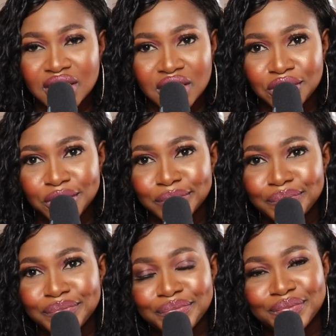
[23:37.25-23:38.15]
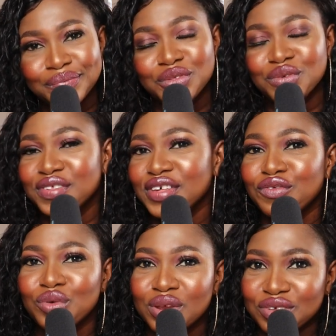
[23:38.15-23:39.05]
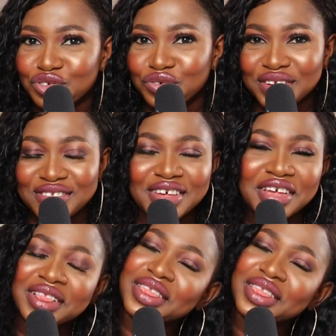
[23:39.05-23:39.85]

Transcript: age to save you the stress.